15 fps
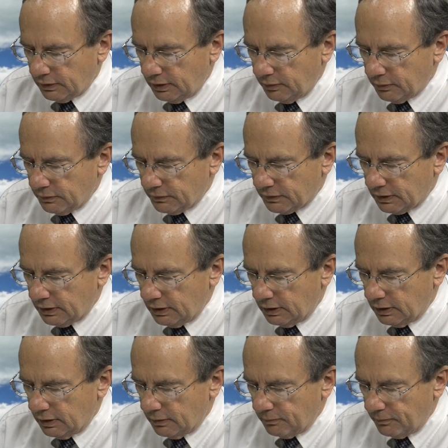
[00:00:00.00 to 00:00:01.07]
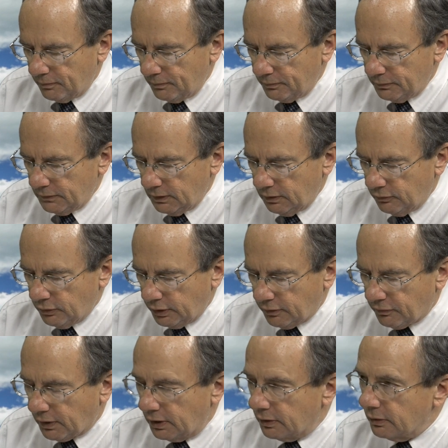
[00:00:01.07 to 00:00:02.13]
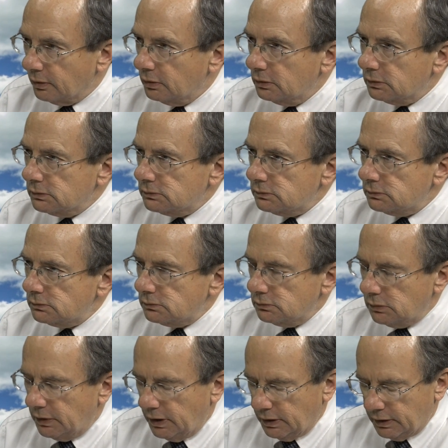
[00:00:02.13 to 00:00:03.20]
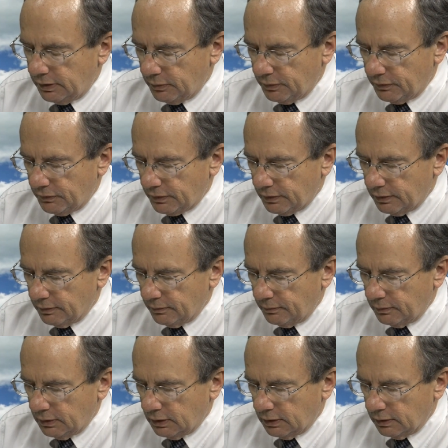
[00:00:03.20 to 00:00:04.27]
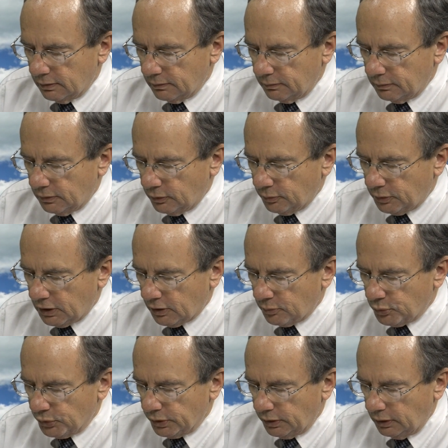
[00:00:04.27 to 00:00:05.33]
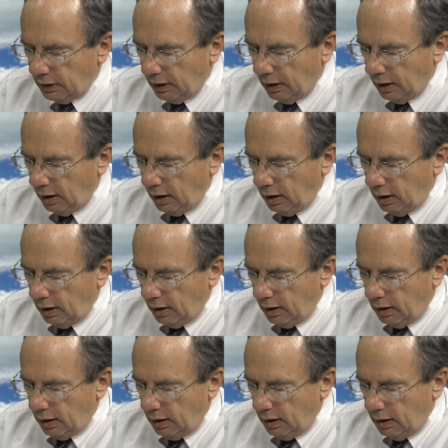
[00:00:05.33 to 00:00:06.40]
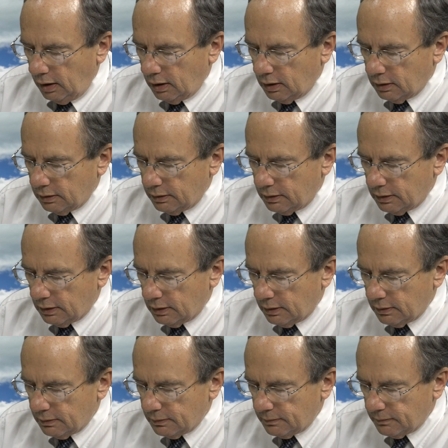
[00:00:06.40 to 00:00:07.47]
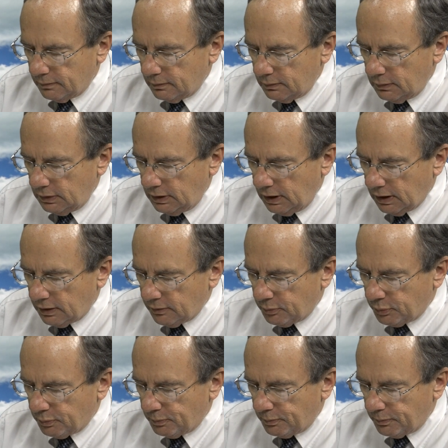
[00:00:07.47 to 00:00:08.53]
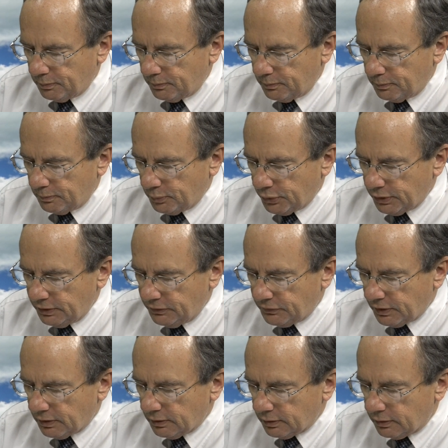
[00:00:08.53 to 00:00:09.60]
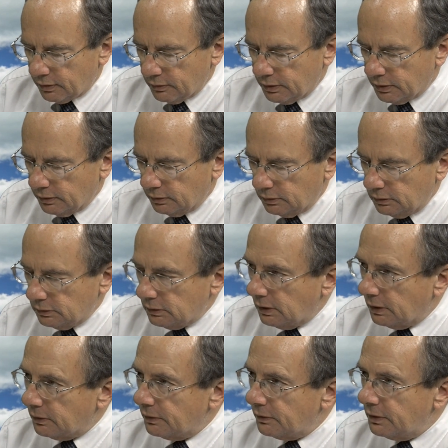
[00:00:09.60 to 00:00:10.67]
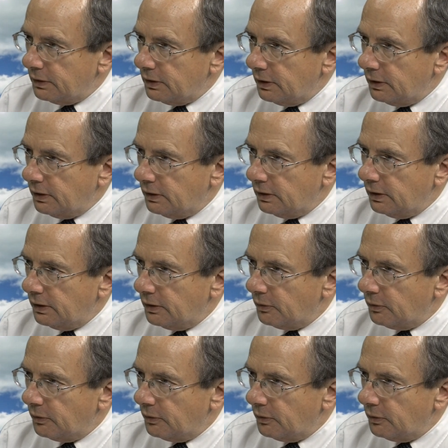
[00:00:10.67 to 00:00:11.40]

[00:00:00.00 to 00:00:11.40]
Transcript: was a Greek fighter, and he was a hometown boy, and he had a pretty stellar career. He did